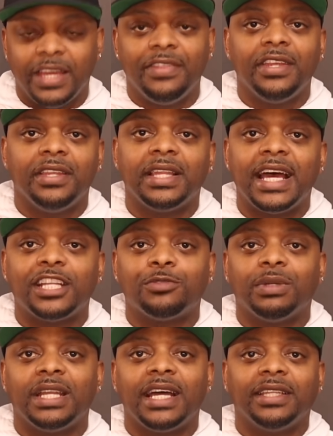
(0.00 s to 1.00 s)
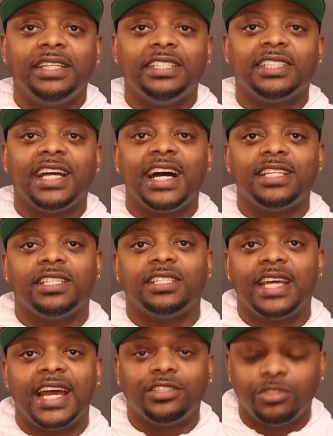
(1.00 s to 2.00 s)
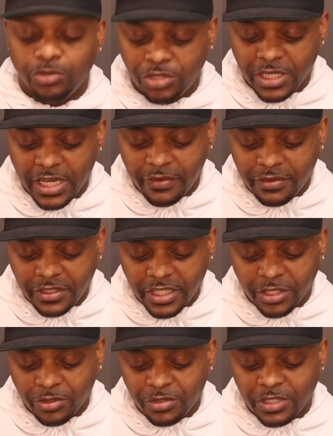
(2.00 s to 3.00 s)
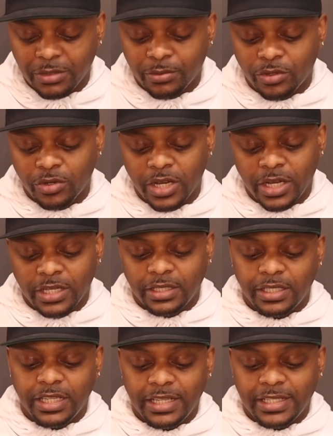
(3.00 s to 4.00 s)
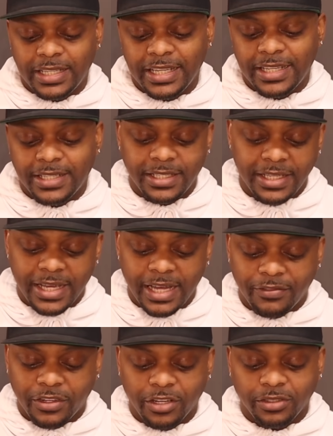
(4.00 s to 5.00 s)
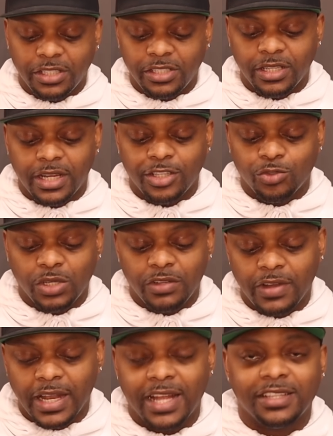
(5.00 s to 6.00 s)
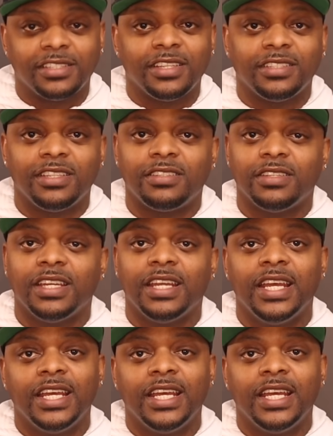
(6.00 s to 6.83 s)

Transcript: And then last but not least, guys, is Tattoo Chef, ticker symbol TTCF, currently sitting at $25.60.